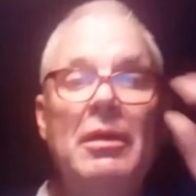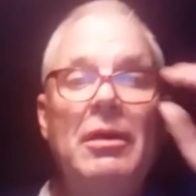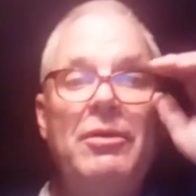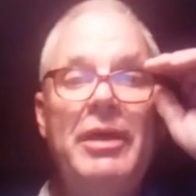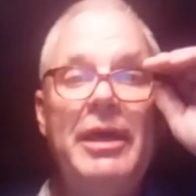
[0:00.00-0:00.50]

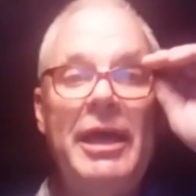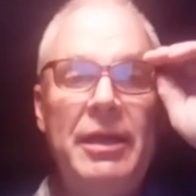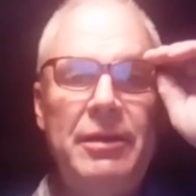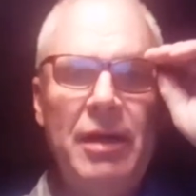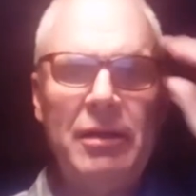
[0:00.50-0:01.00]

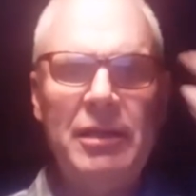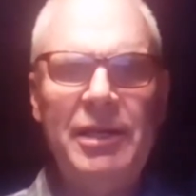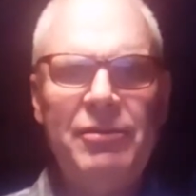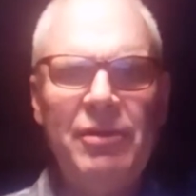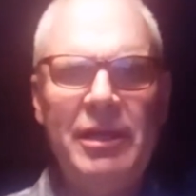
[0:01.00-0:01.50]
Okay, Doug
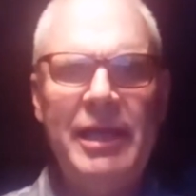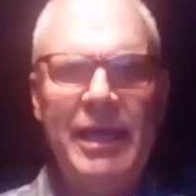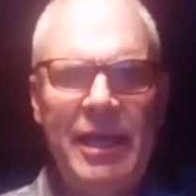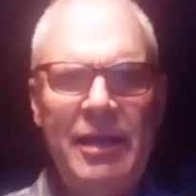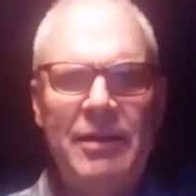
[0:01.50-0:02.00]
Littrell
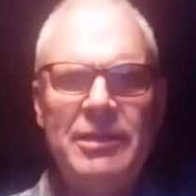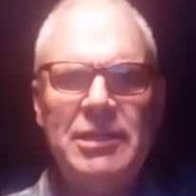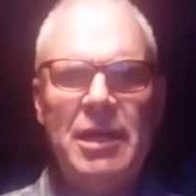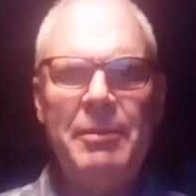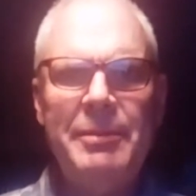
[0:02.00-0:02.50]
again. This
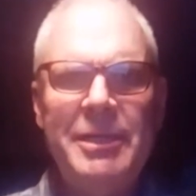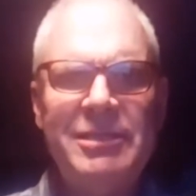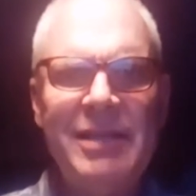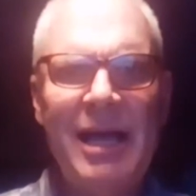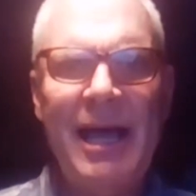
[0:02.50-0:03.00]
time I'm
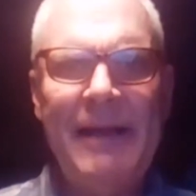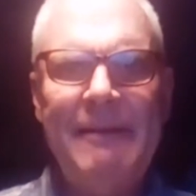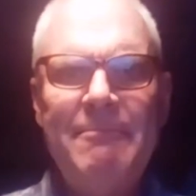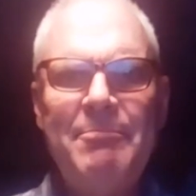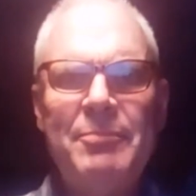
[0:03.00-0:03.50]
inside,
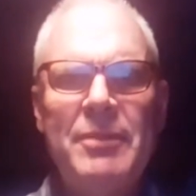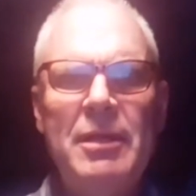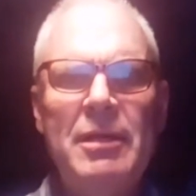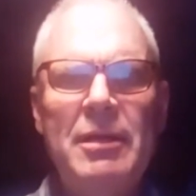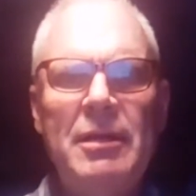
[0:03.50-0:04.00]
in
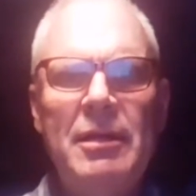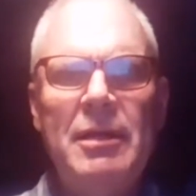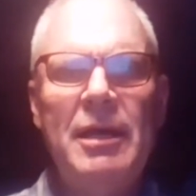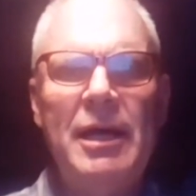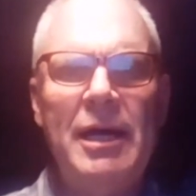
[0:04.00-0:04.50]

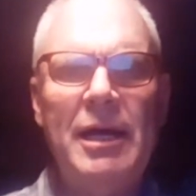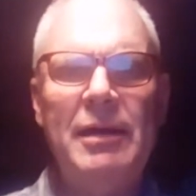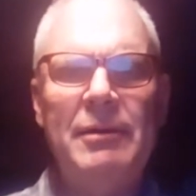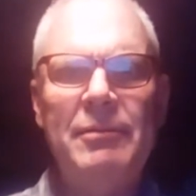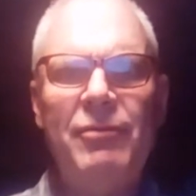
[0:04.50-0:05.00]

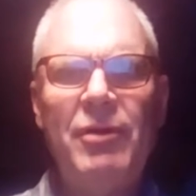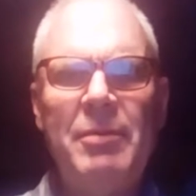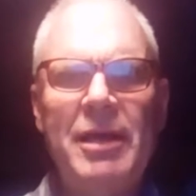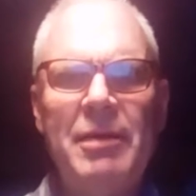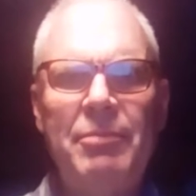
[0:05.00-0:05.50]
front of
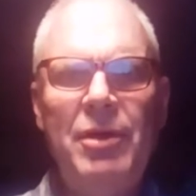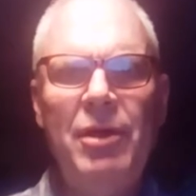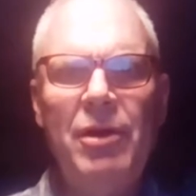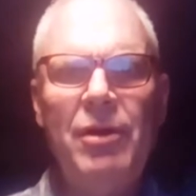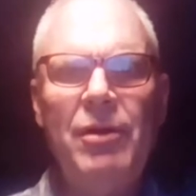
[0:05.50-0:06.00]
my
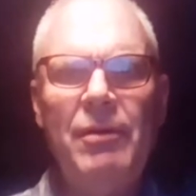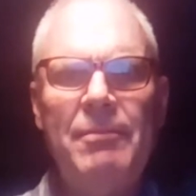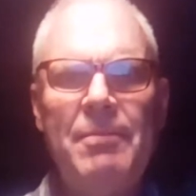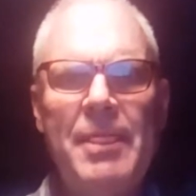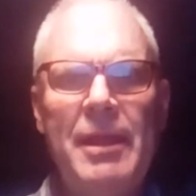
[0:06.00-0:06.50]
computer.
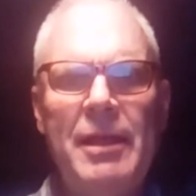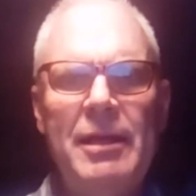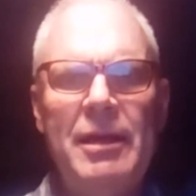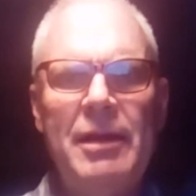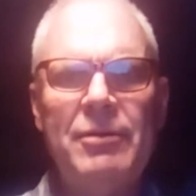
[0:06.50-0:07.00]

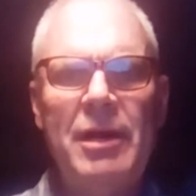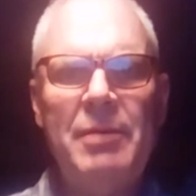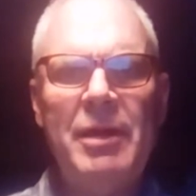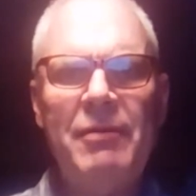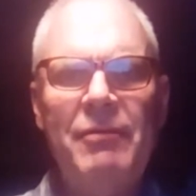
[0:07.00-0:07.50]
I tried to
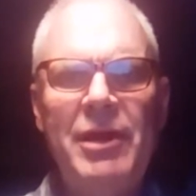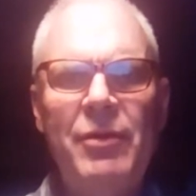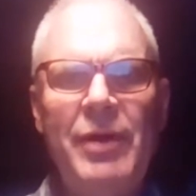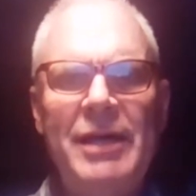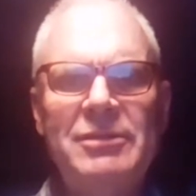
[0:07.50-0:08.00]
make a
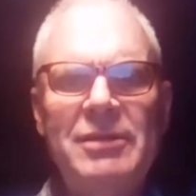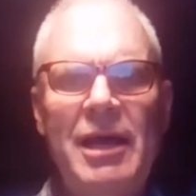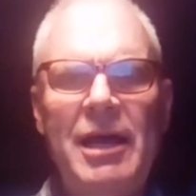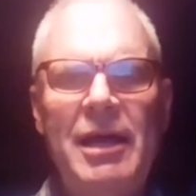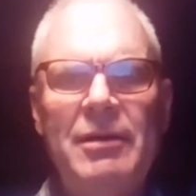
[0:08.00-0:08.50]
video
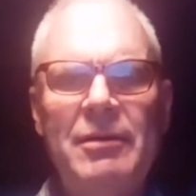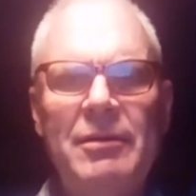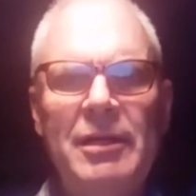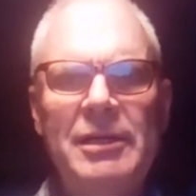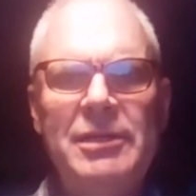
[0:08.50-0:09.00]
outside,
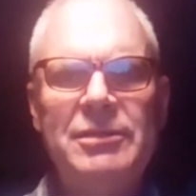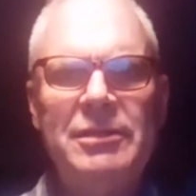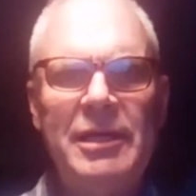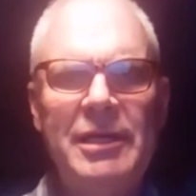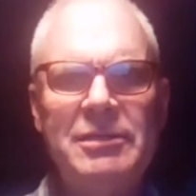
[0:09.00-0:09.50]
at
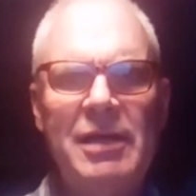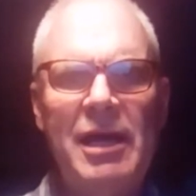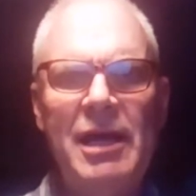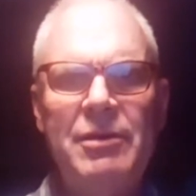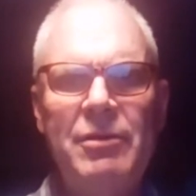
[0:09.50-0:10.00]
least
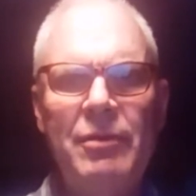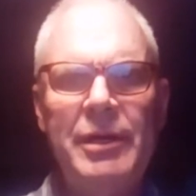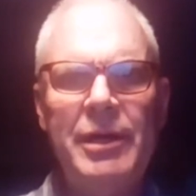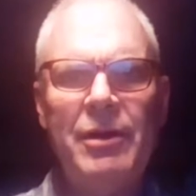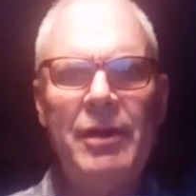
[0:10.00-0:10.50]
inside. You won't
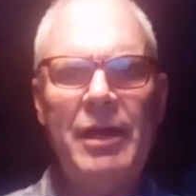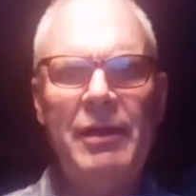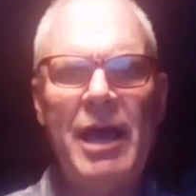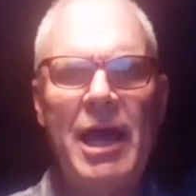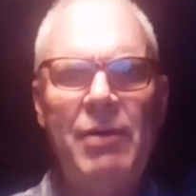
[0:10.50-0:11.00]
hear
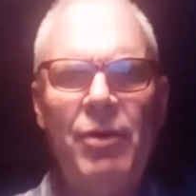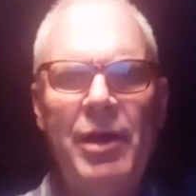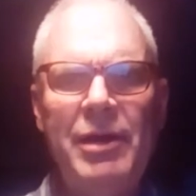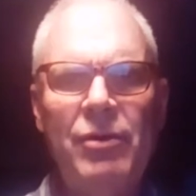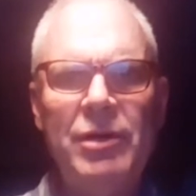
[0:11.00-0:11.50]
any
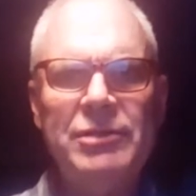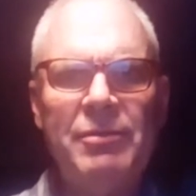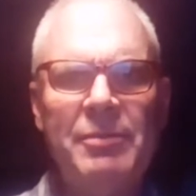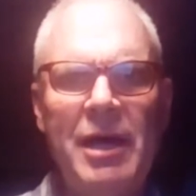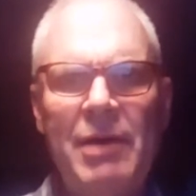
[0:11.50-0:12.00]
highway noise
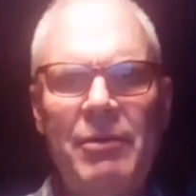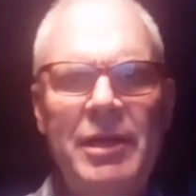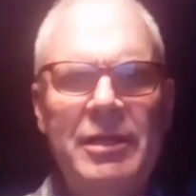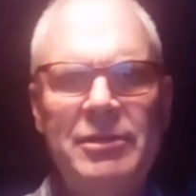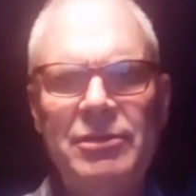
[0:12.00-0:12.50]
from the
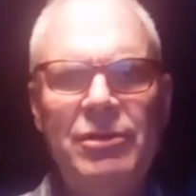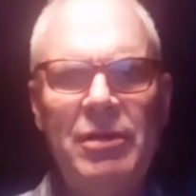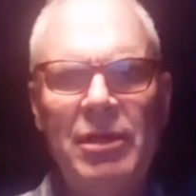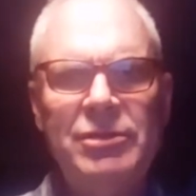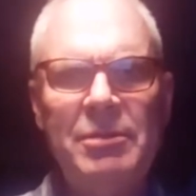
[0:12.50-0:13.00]
highway that's too
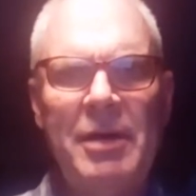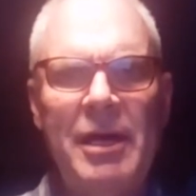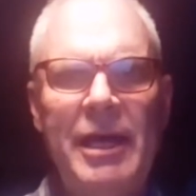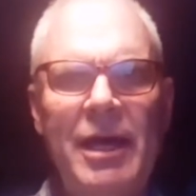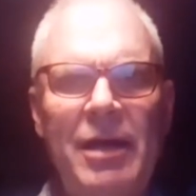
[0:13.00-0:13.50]
close to my
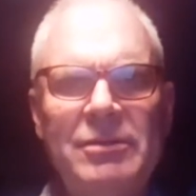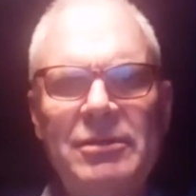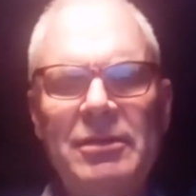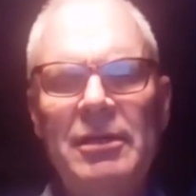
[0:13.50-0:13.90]
house.